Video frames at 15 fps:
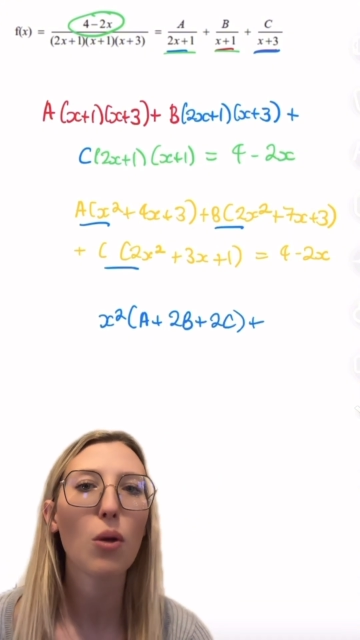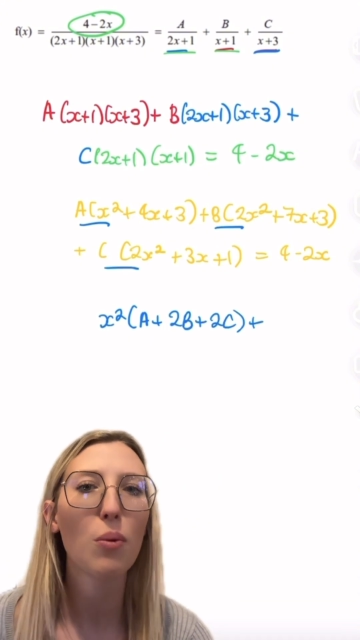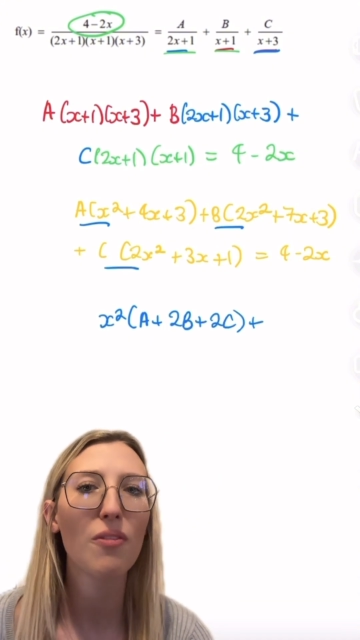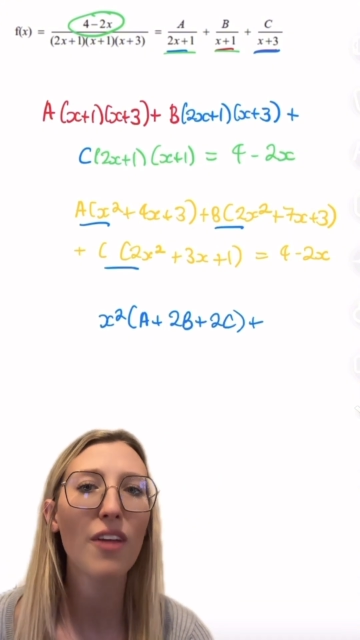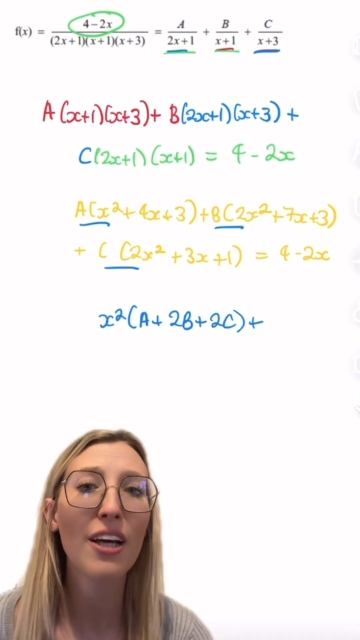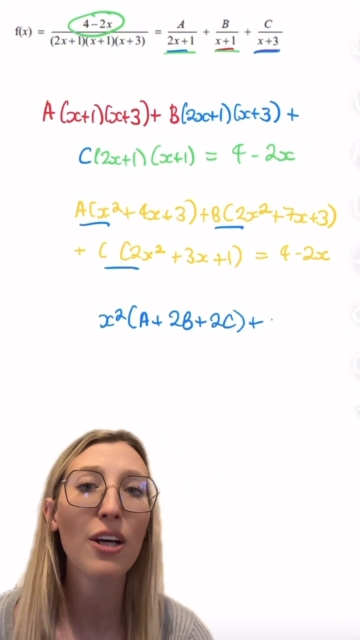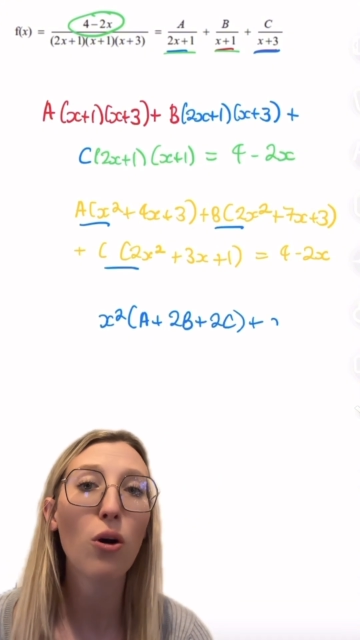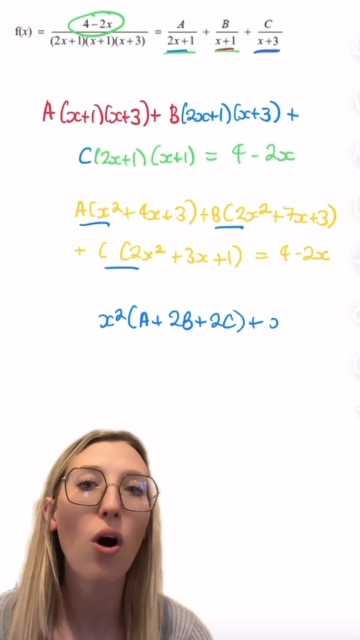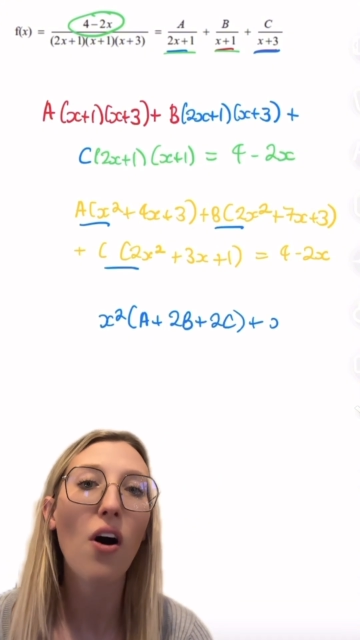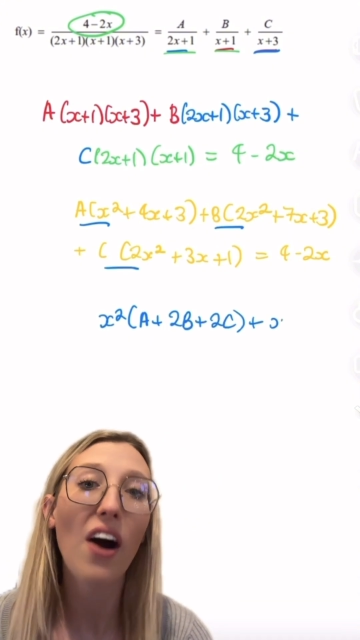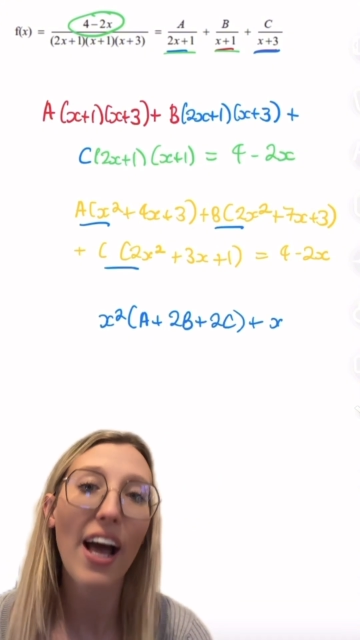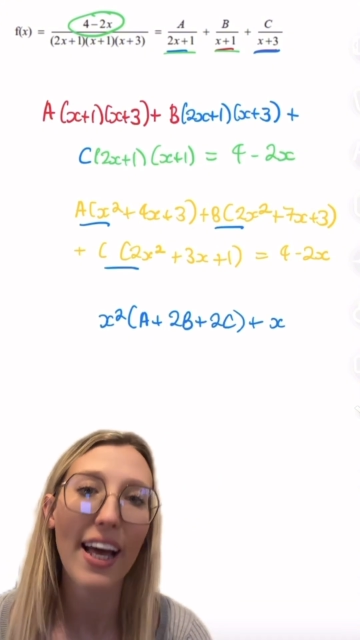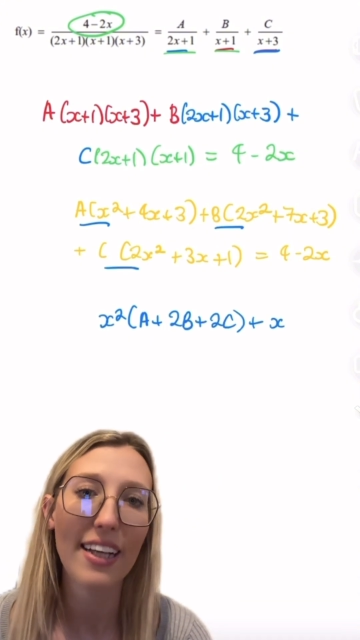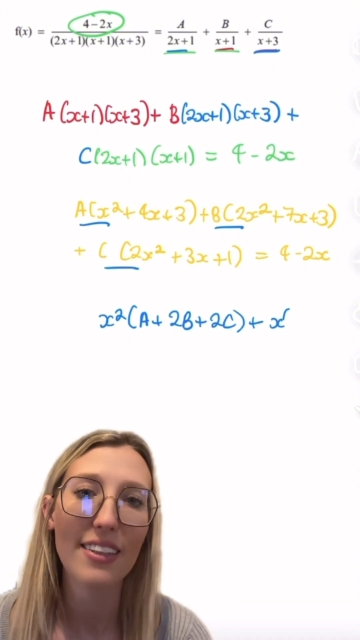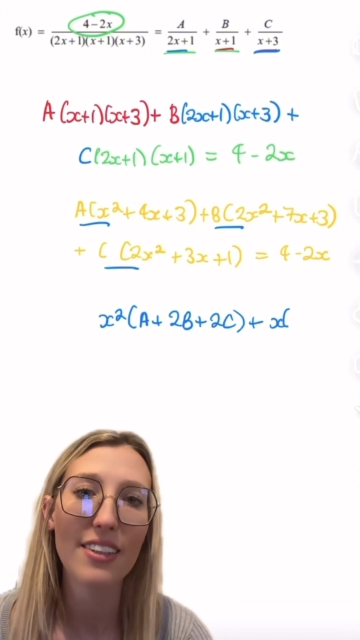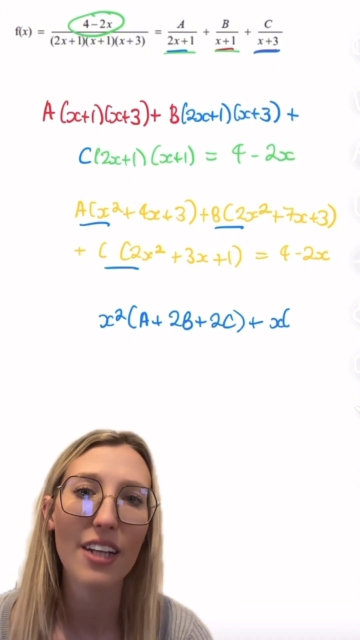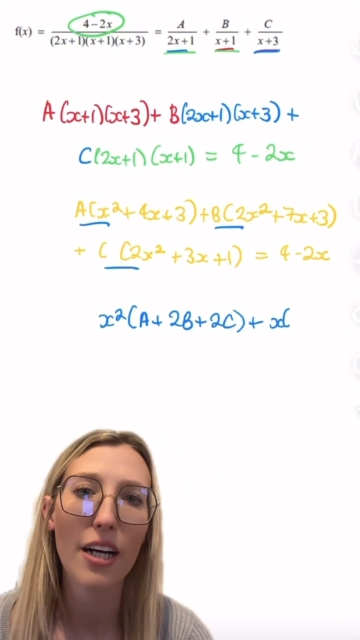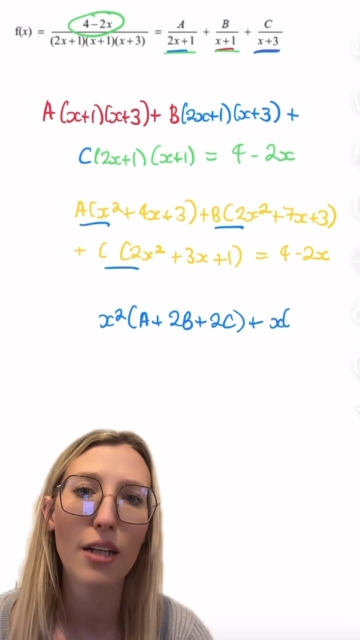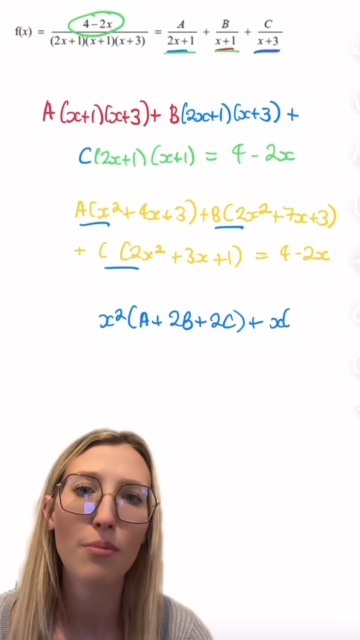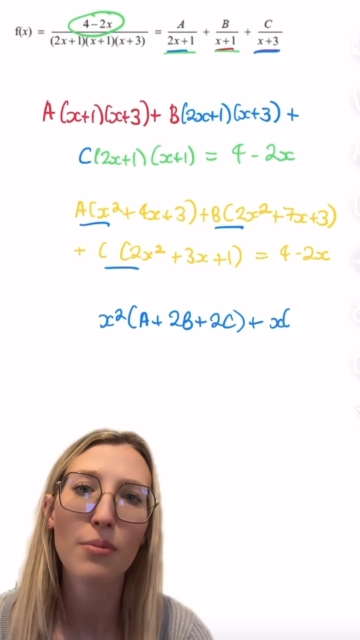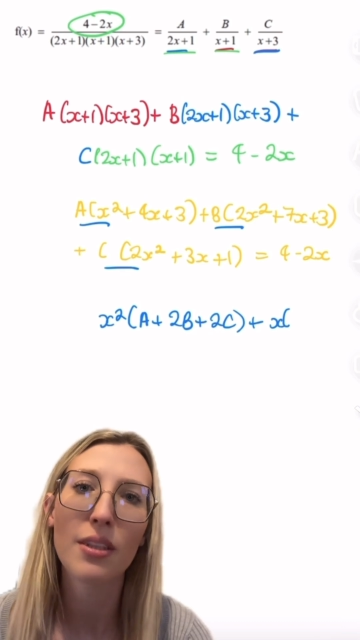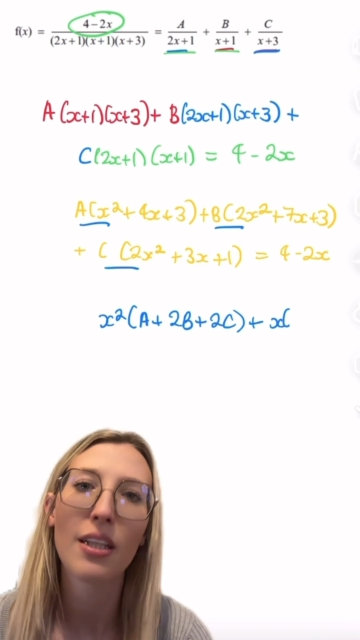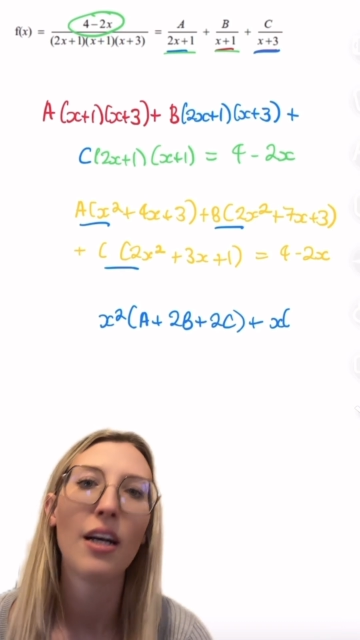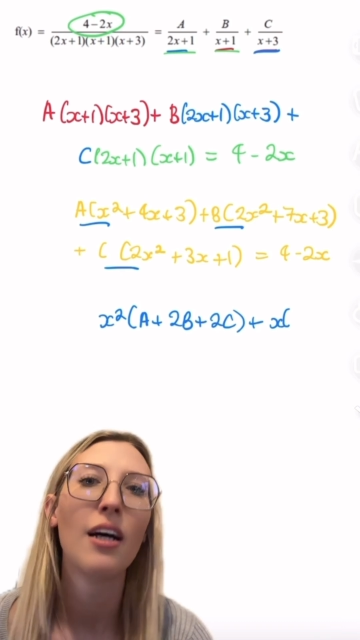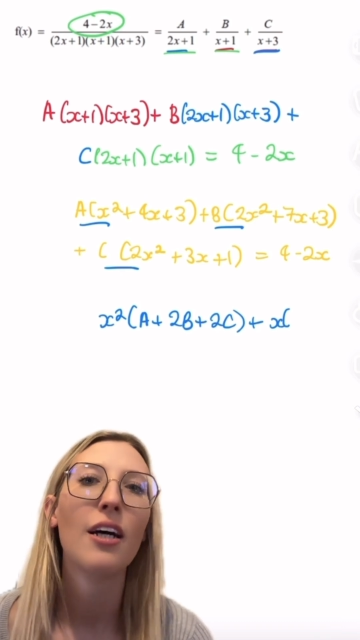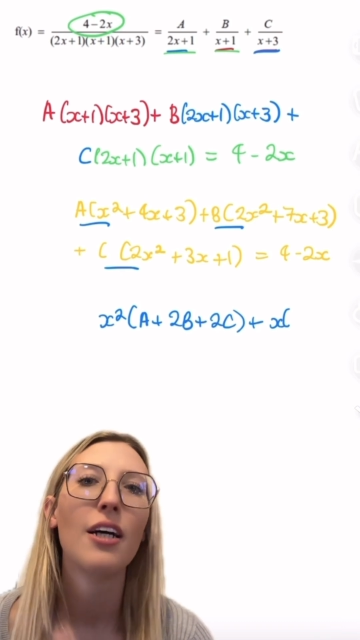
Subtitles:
We've then got our x terms.